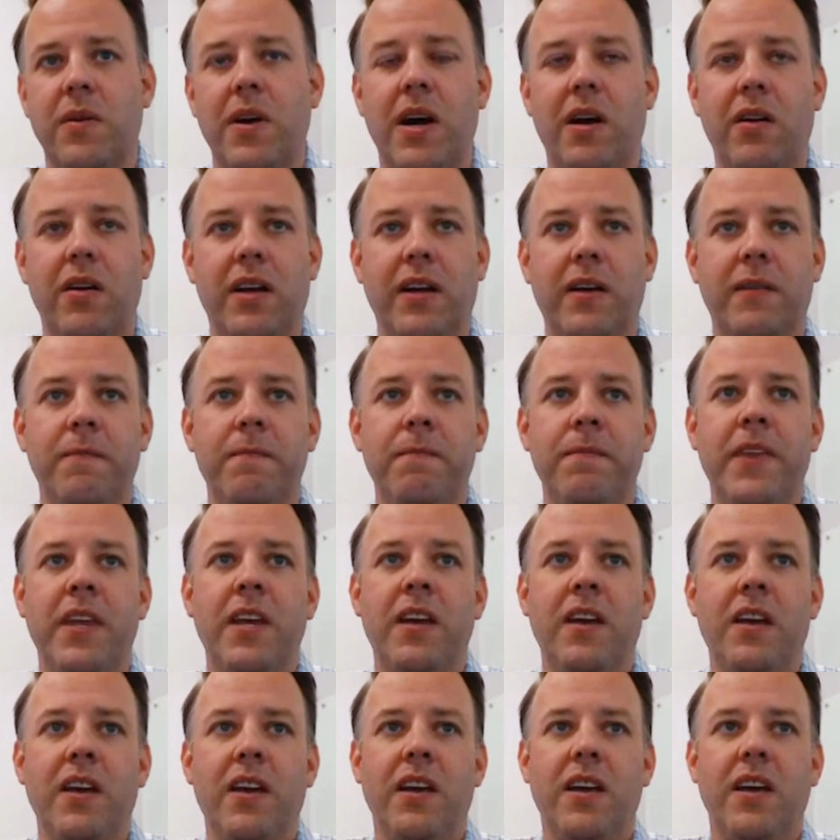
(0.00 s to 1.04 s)
routing.
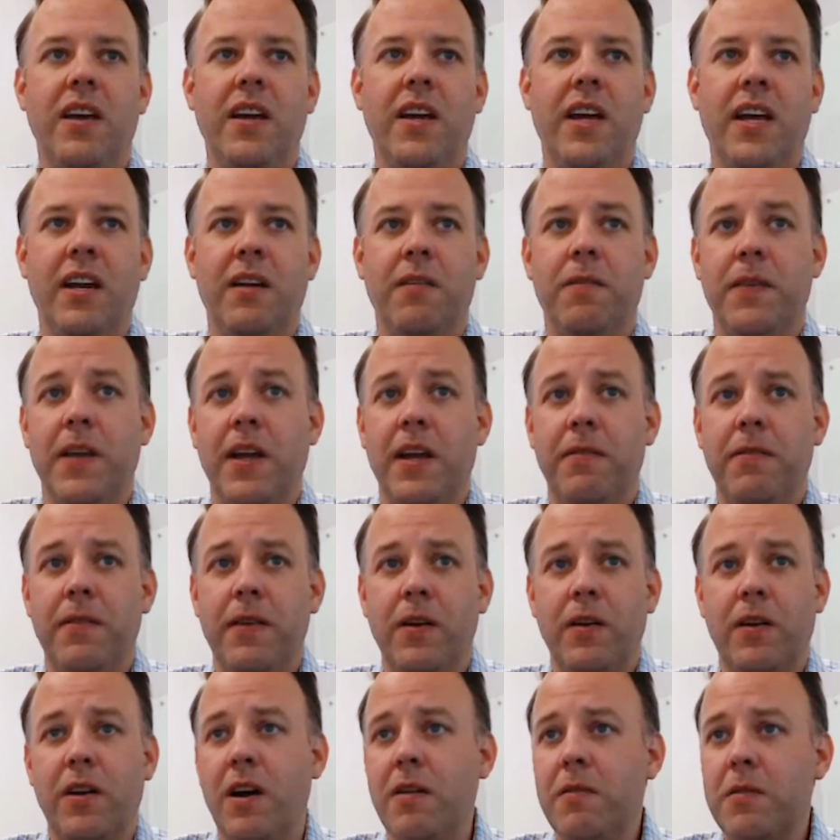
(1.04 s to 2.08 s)
And if they
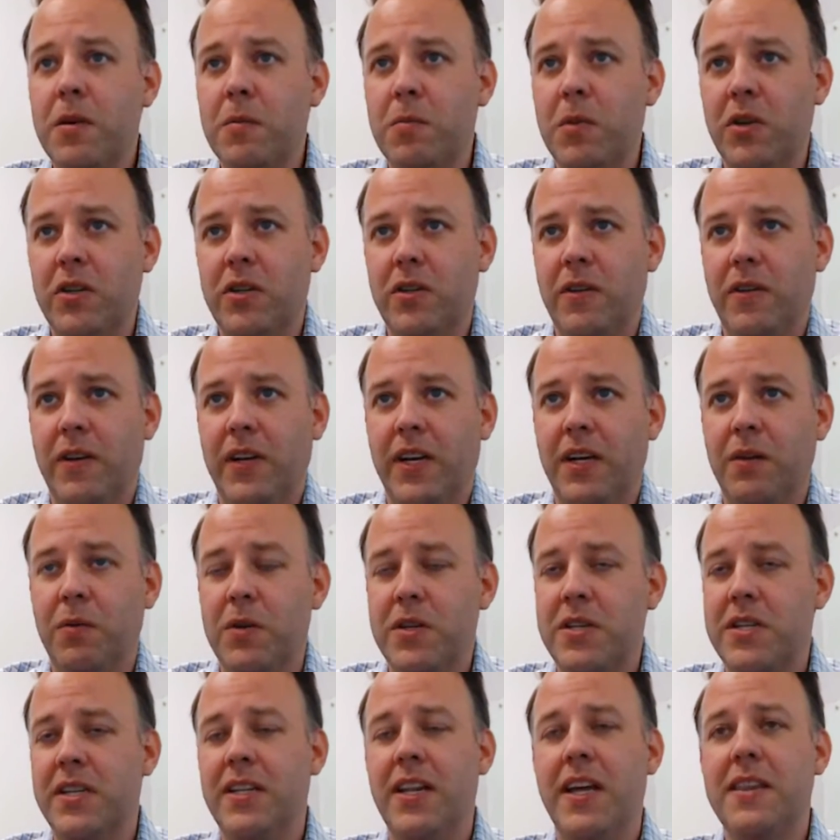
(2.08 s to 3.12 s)
feel comfortable doing it,
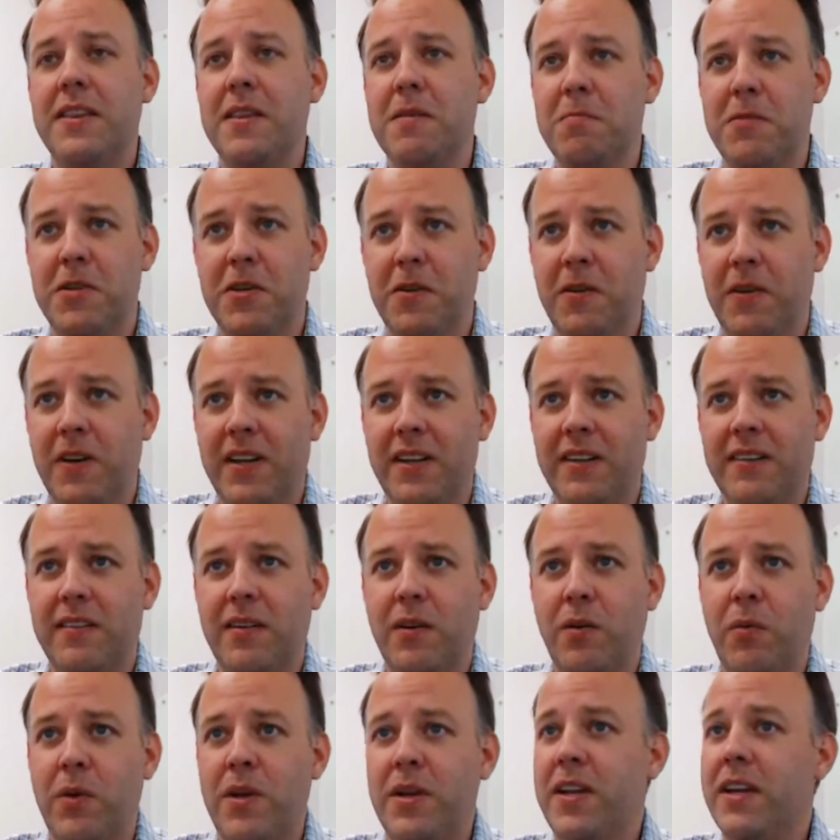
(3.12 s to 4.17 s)
we should let them do it.
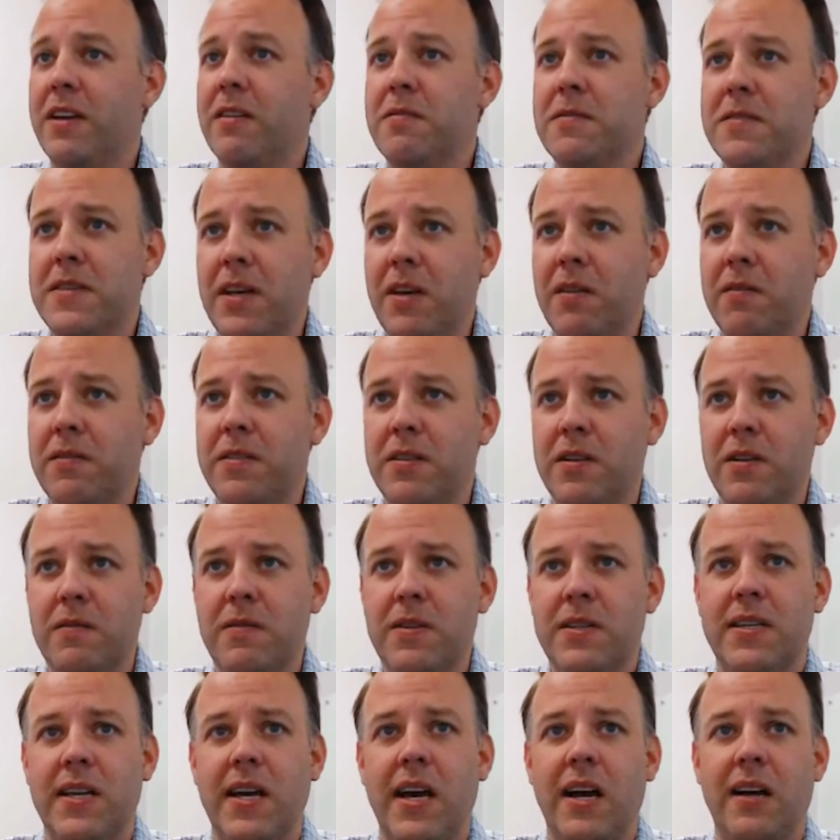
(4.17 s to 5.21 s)
So we give
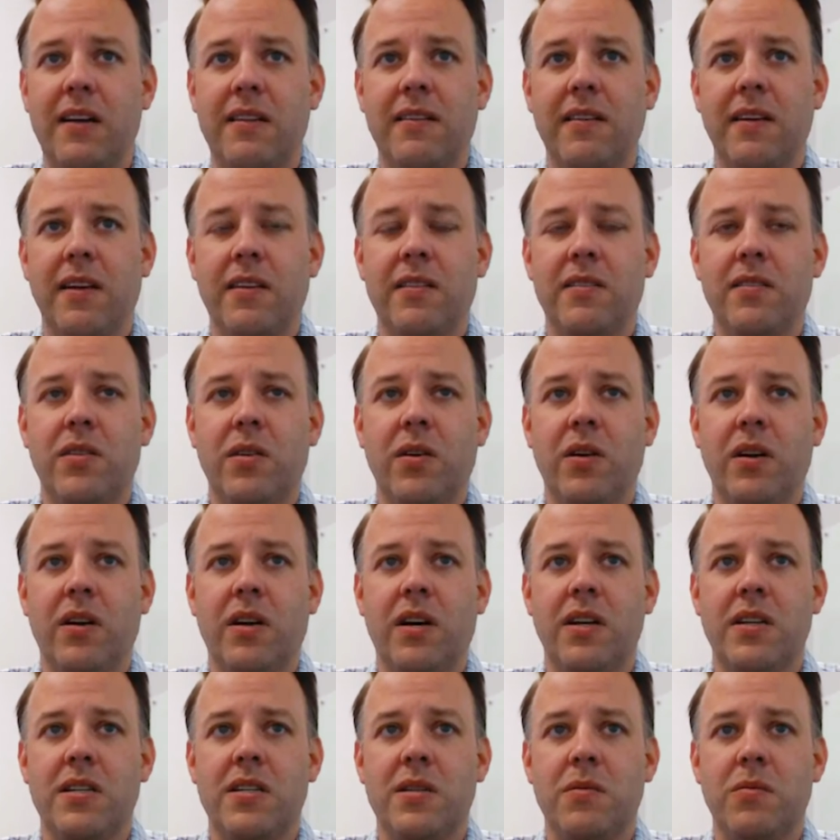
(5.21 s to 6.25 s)
self-service access to our
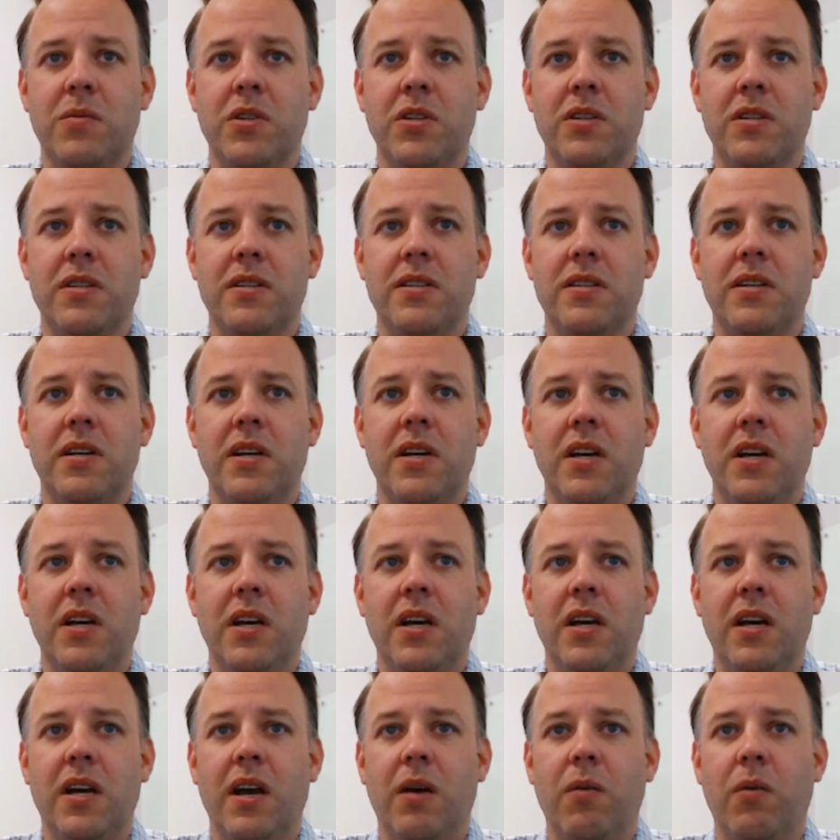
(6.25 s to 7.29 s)
customers
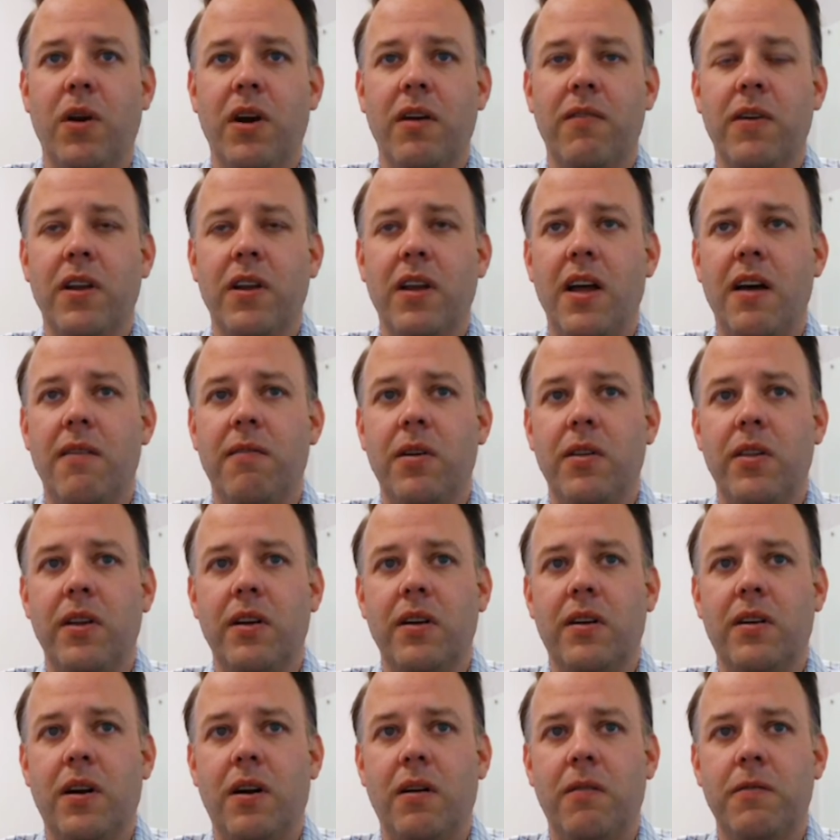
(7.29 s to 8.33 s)
at whatever level
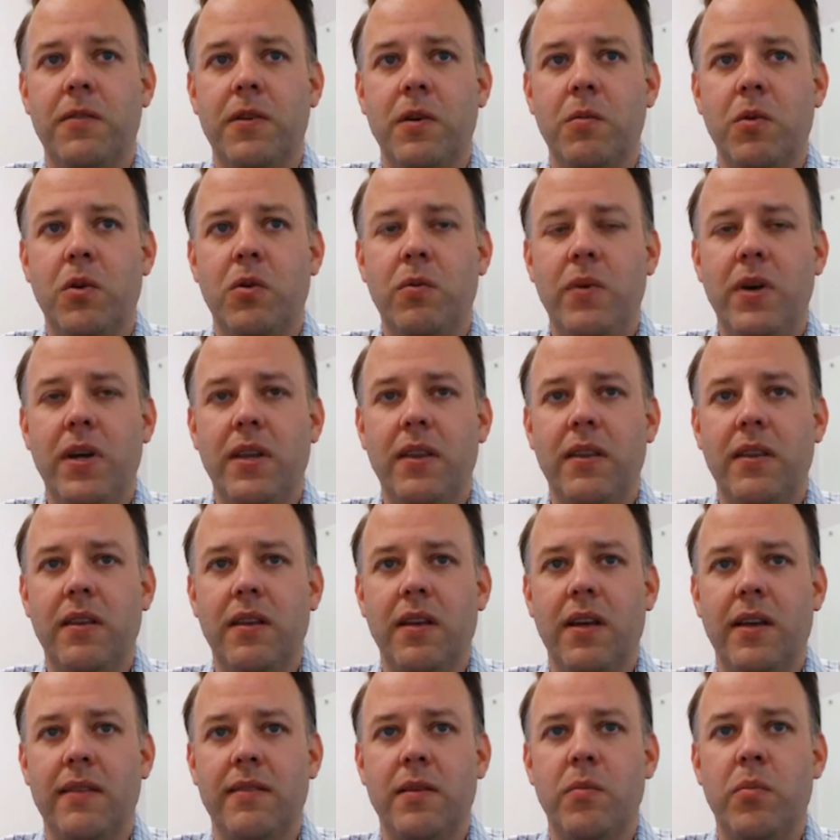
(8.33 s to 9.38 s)
they're comfortable with,
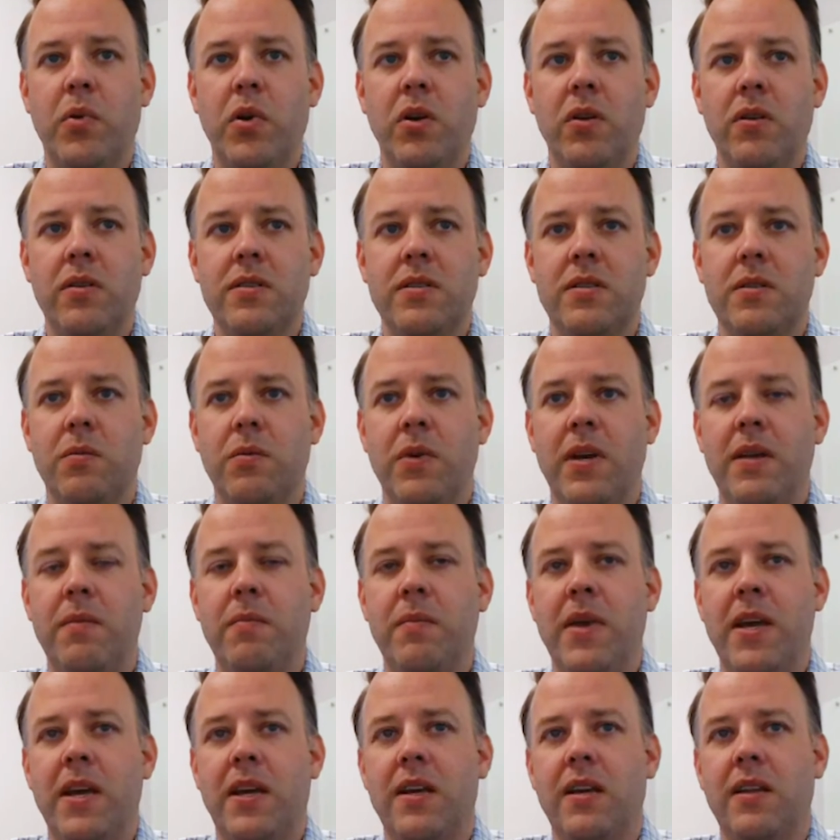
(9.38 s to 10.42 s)
as opposed to
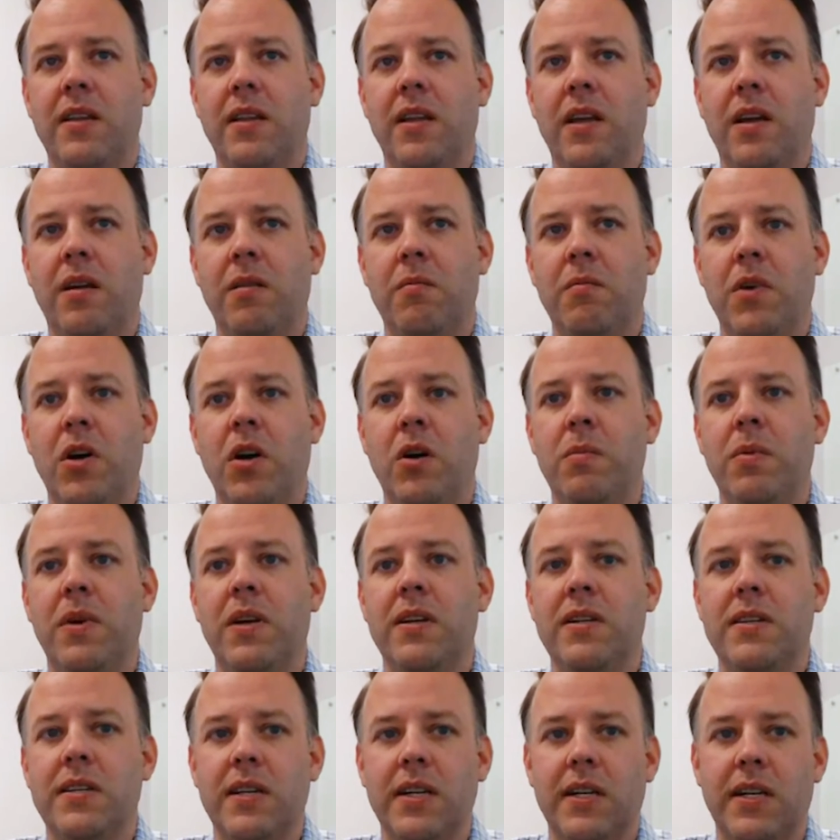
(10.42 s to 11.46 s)
making them open
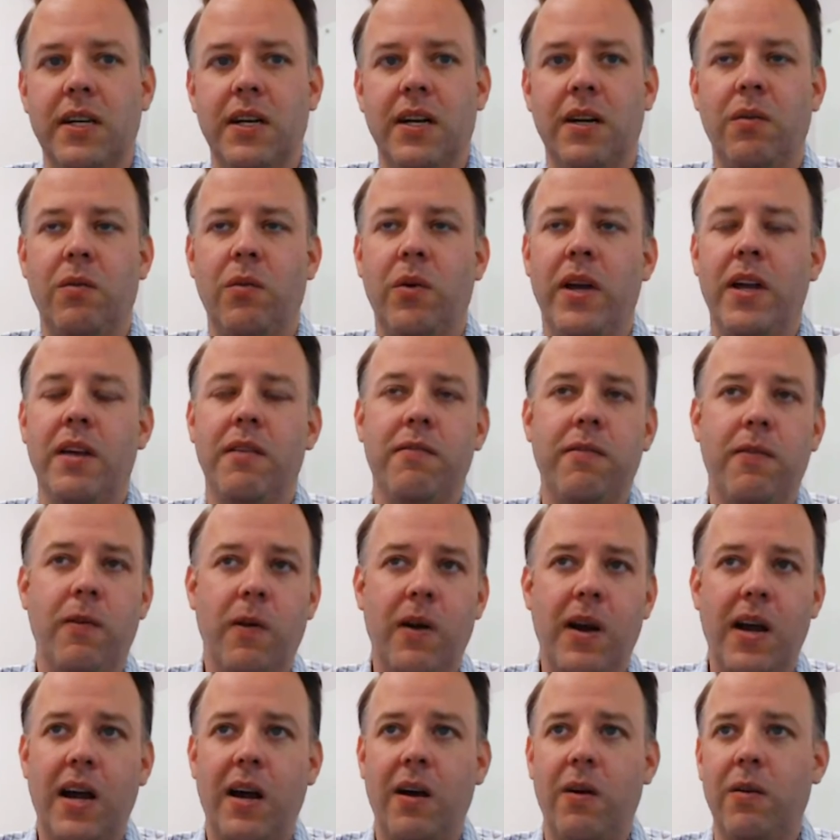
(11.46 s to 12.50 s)
a ticket, wait
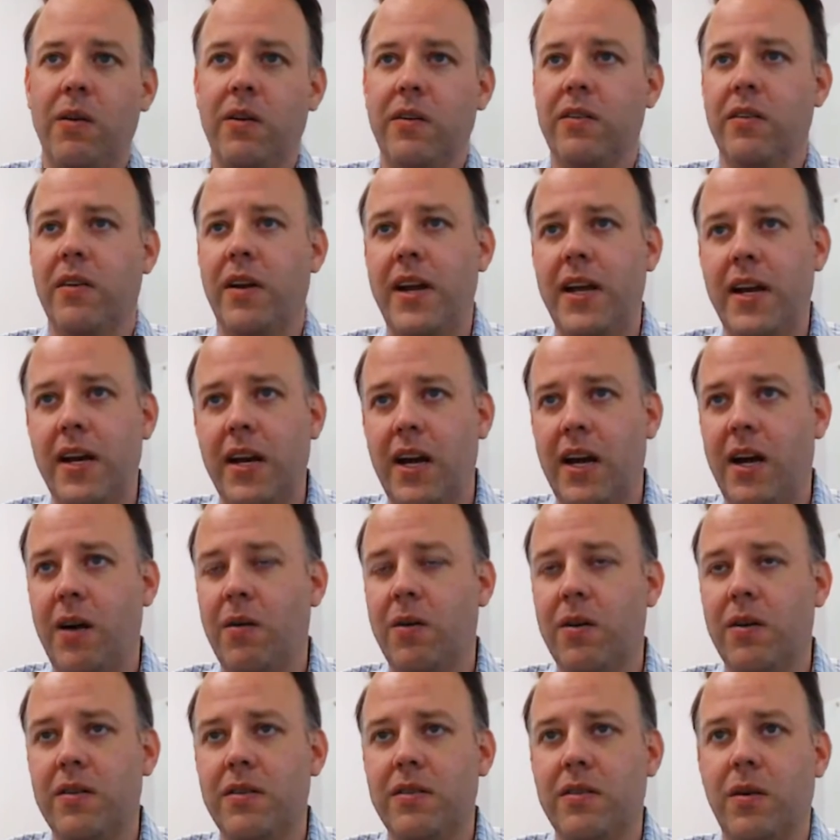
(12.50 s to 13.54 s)
4 hours or 8
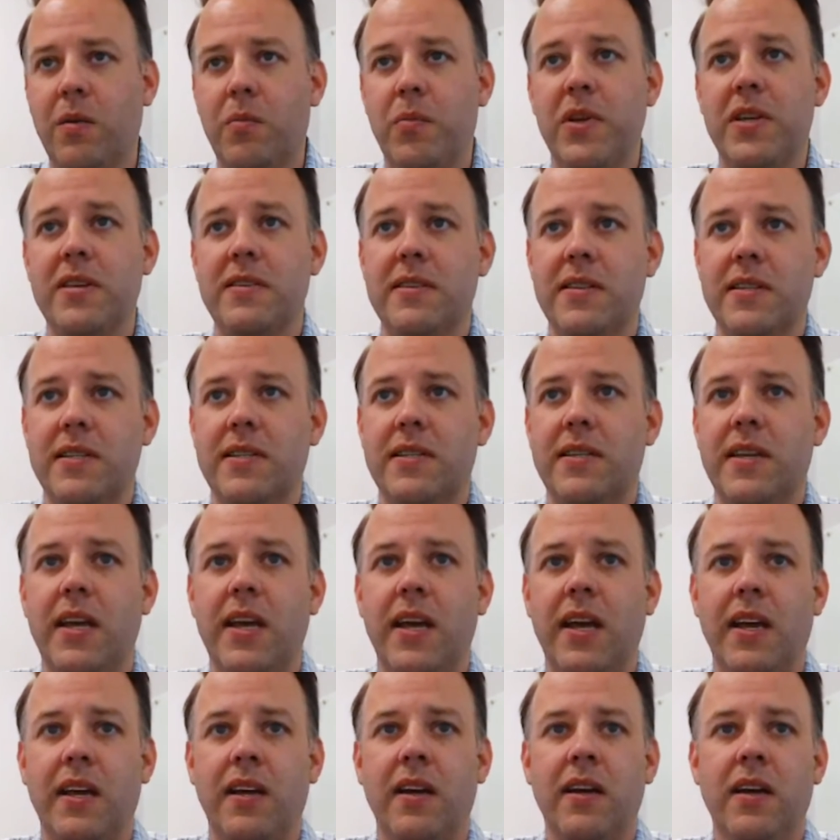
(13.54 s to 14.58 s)
hours or a business
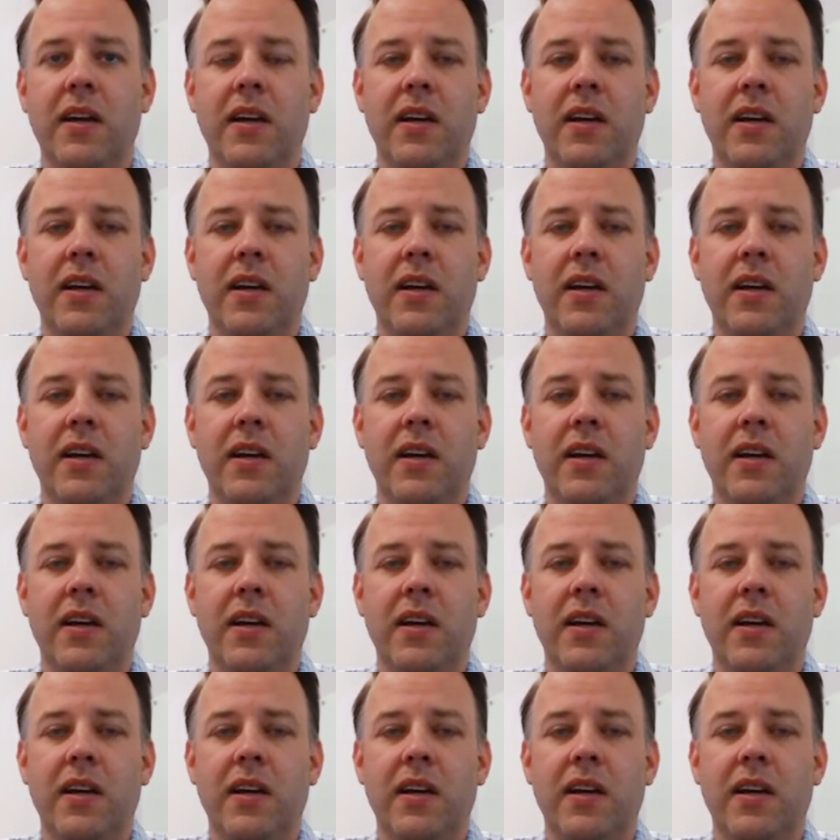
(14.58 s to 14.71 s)
day